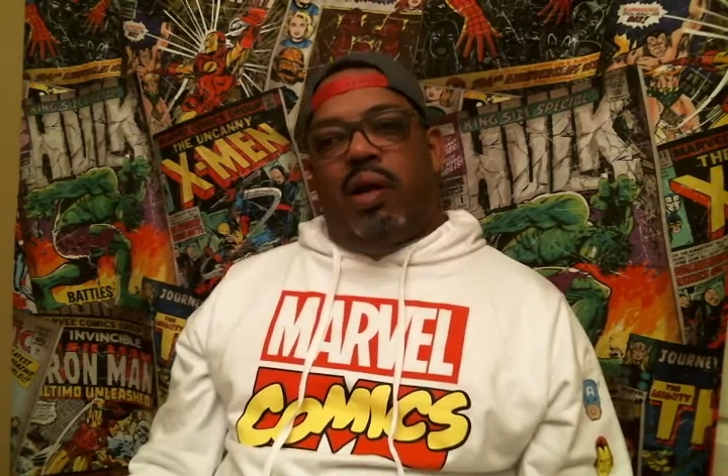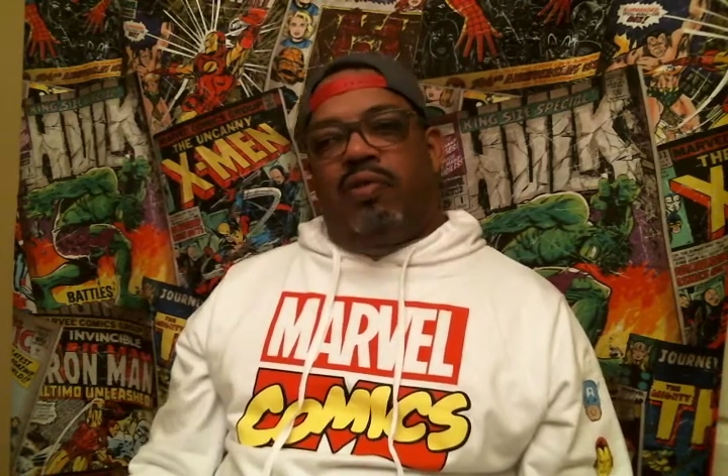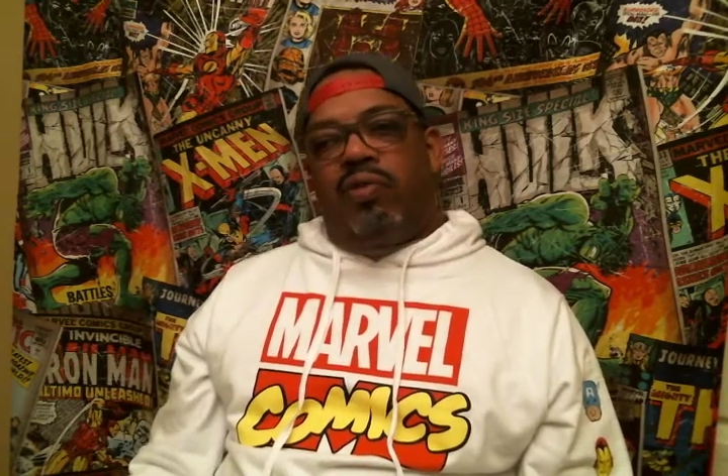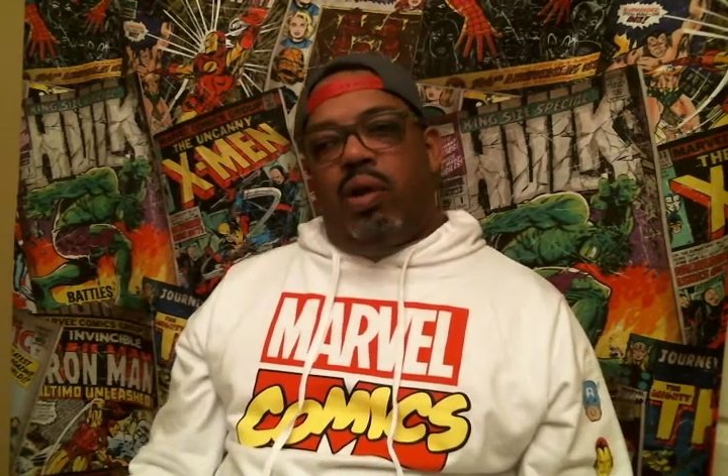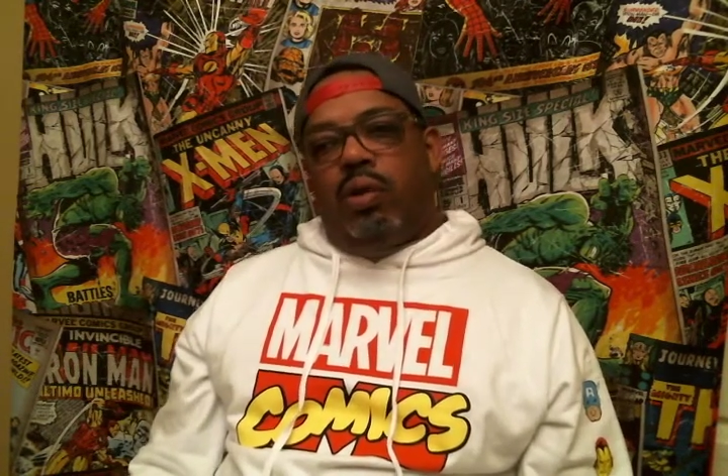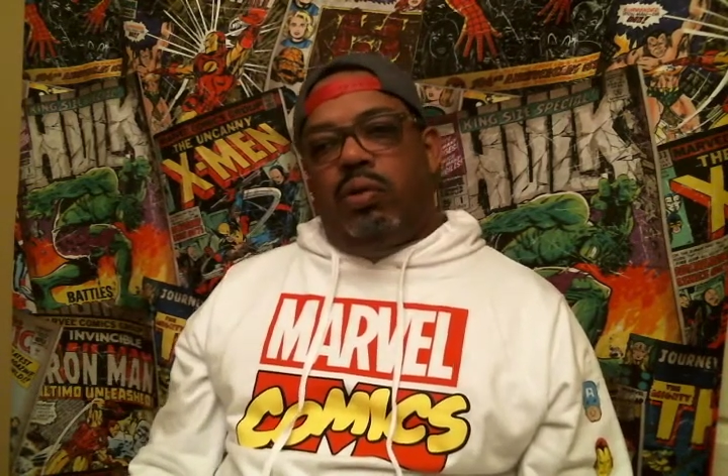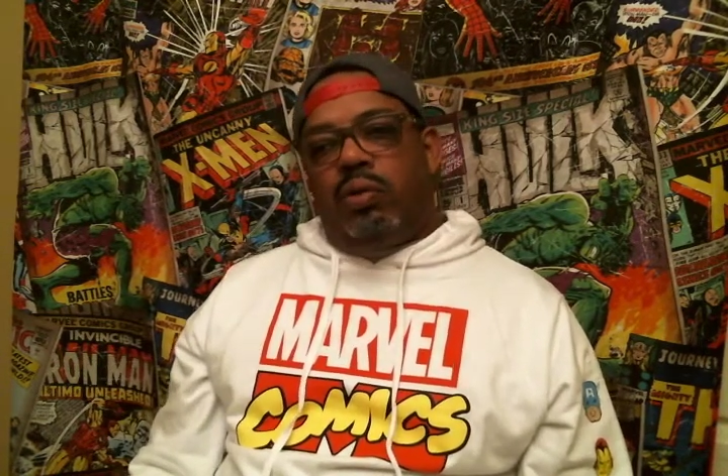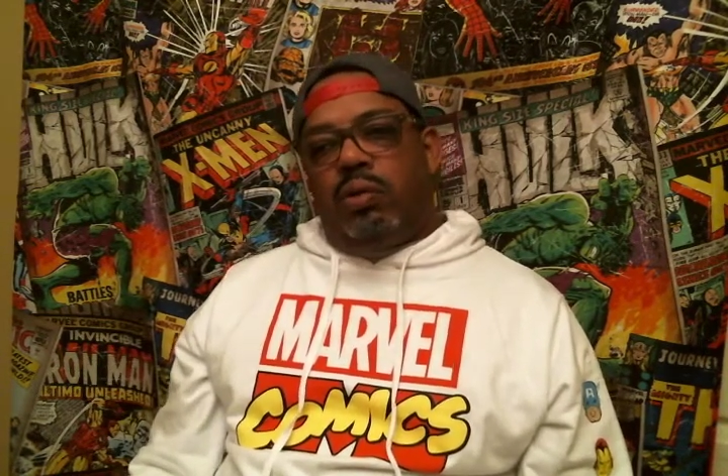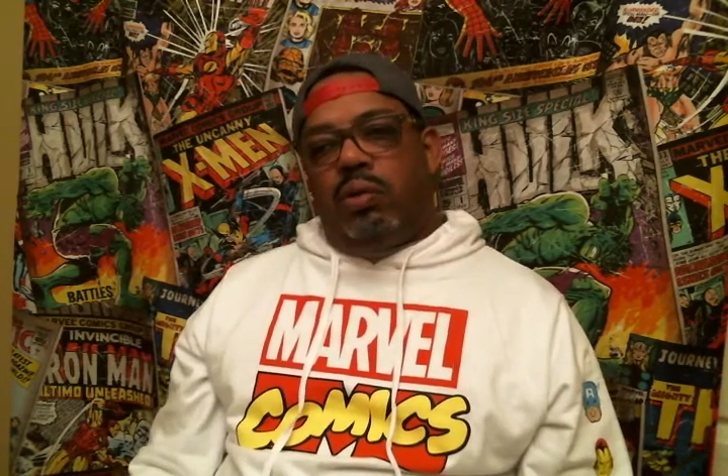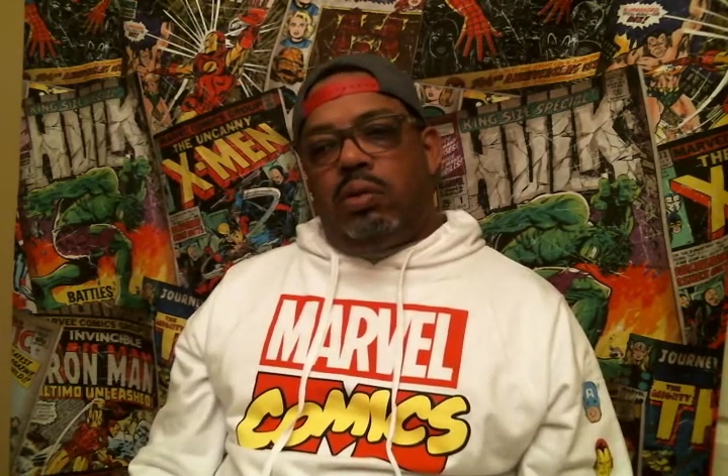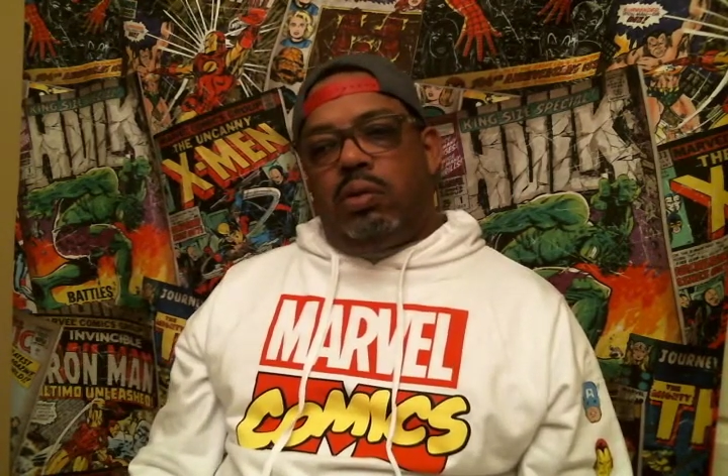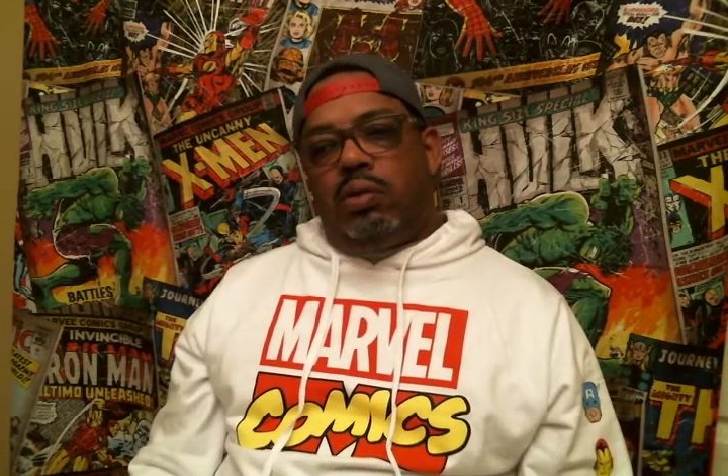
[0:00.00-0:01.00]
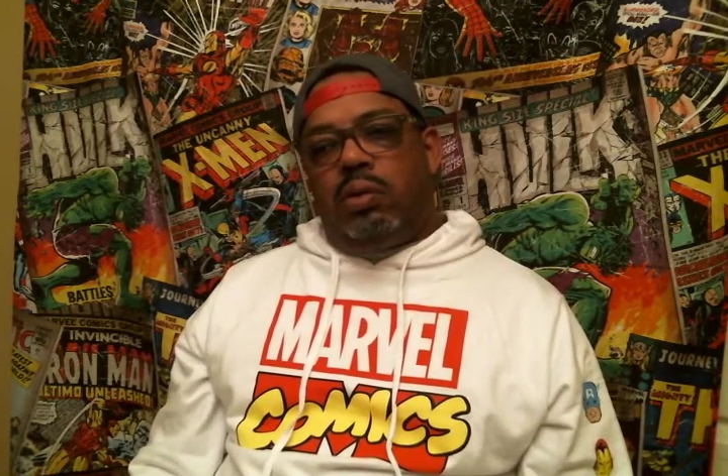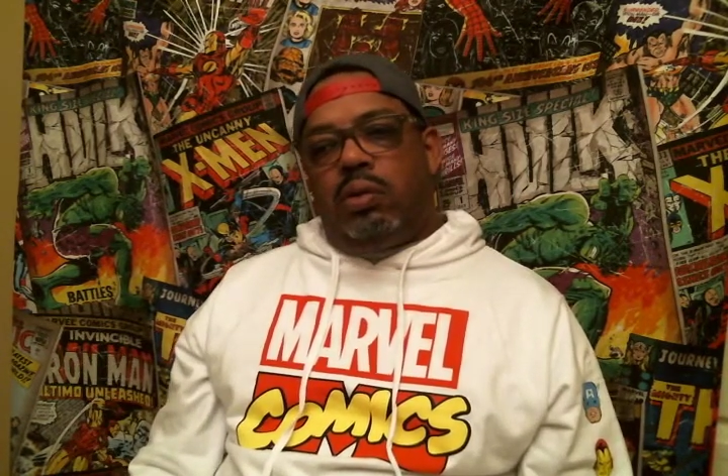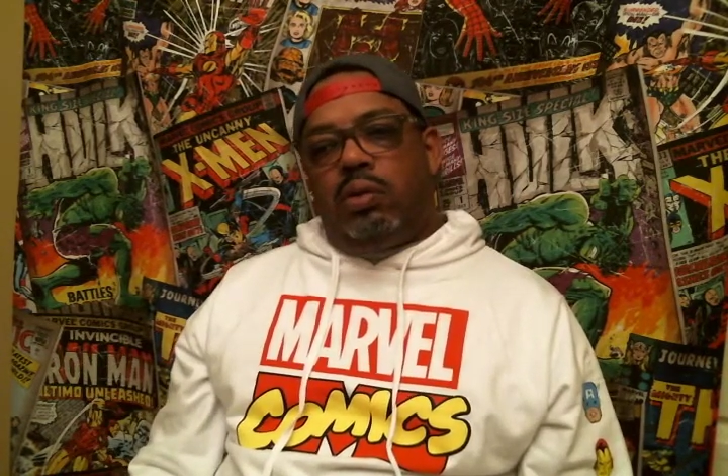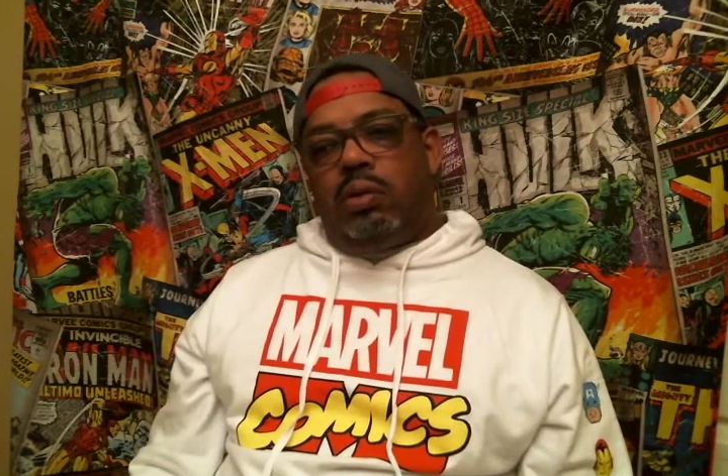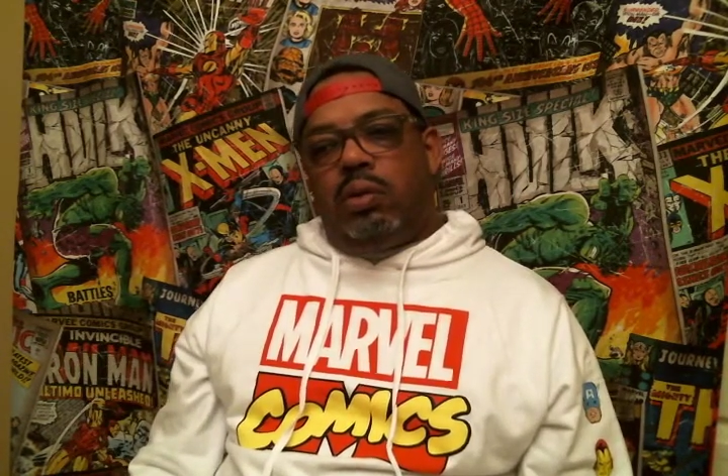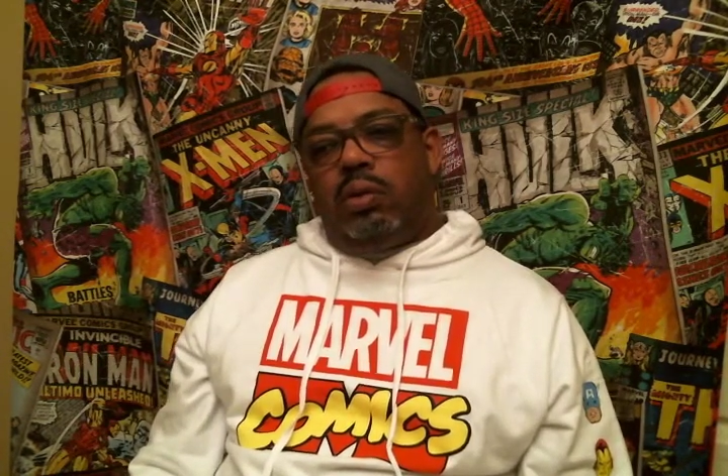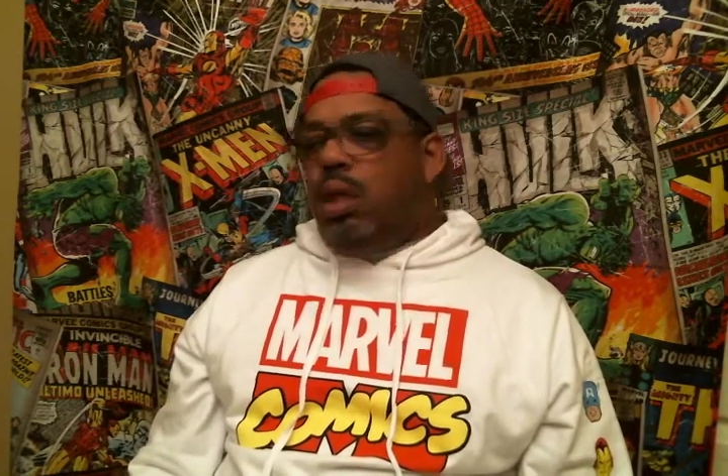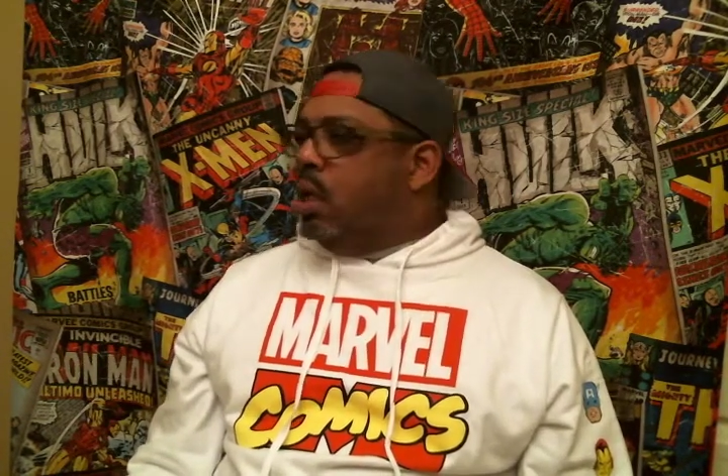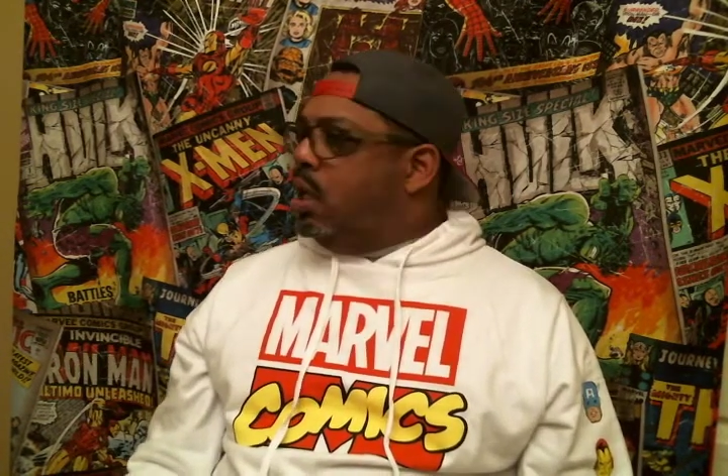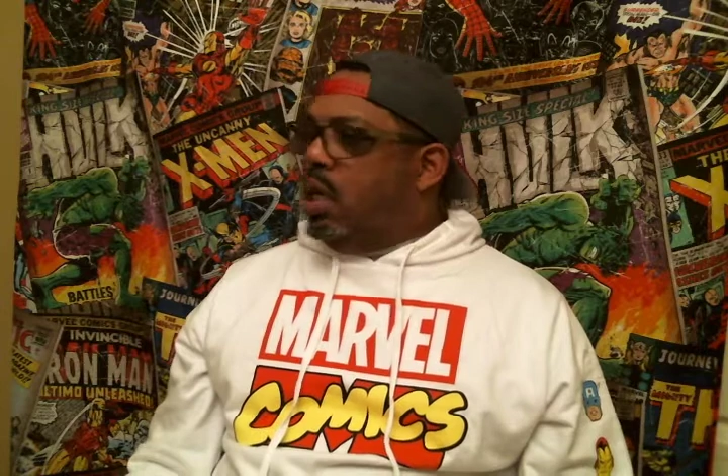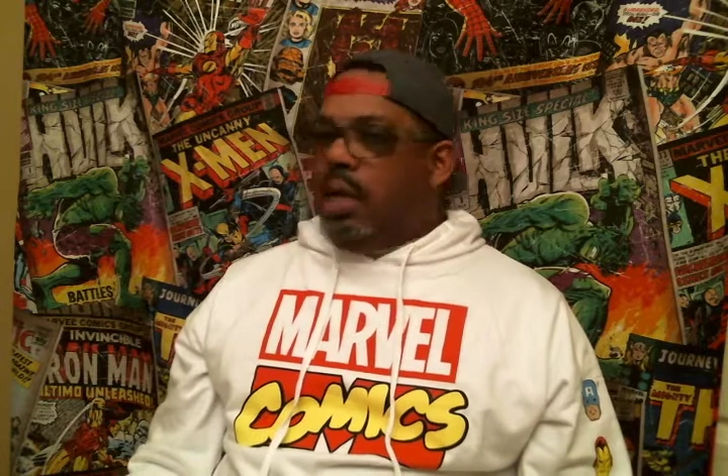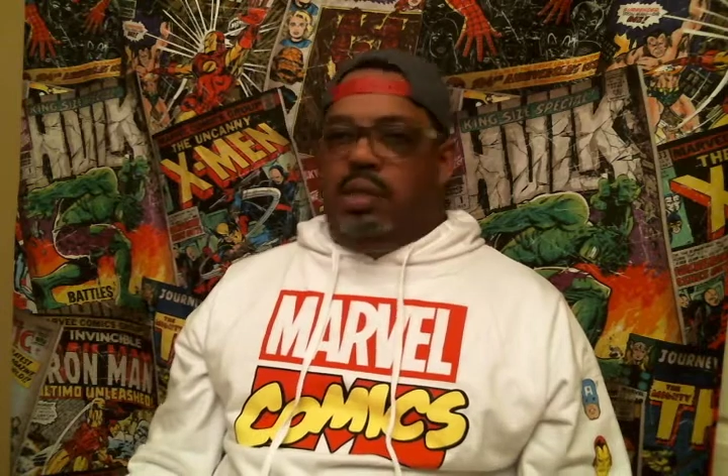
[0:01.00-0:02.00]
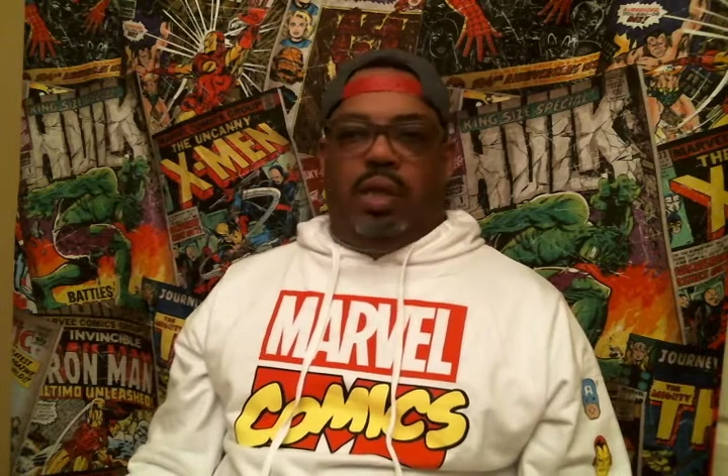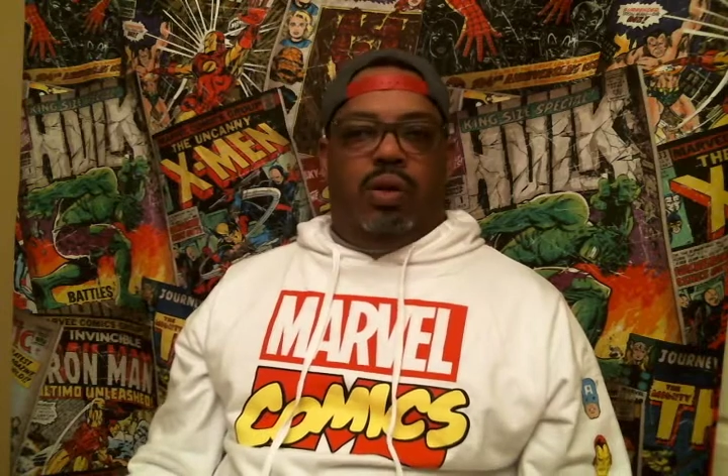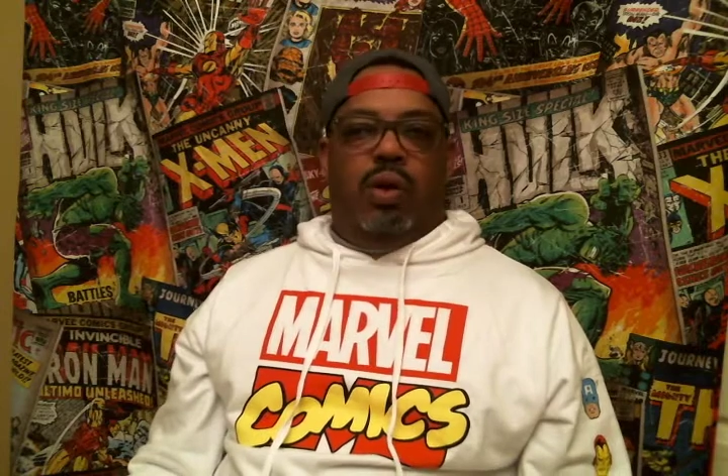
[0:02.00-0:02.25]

froze. I said,